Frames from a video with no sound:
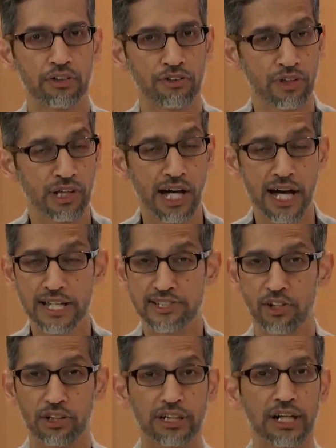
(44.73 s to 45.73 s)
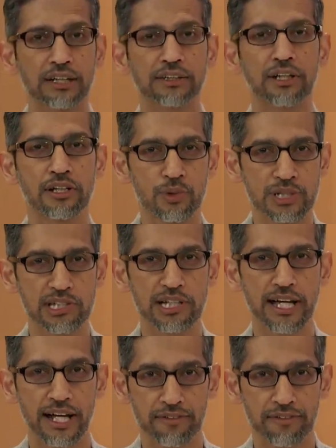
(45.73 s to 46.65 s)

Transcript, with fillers: relies on continuously